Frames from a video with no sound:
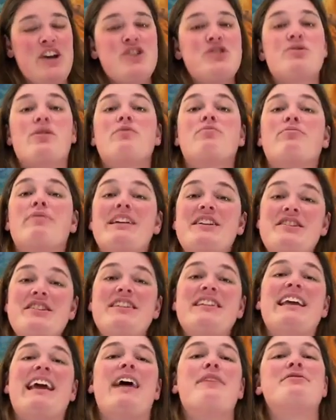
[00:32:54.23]
So
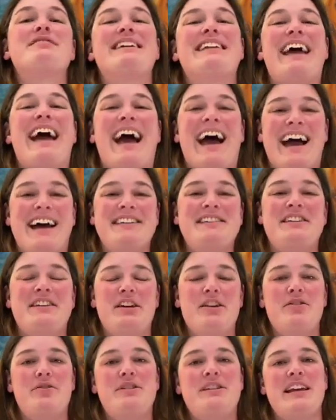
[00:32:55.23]
originally I was going to ask
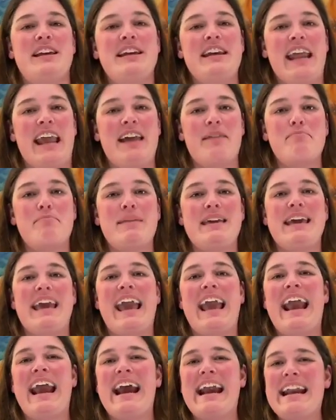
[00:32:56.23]
you to name me
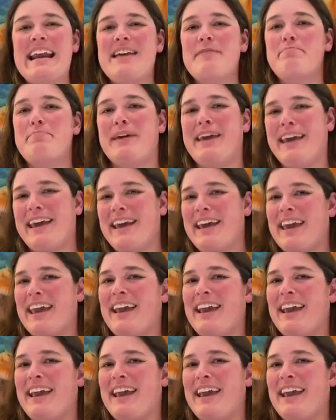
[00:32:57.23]
any peak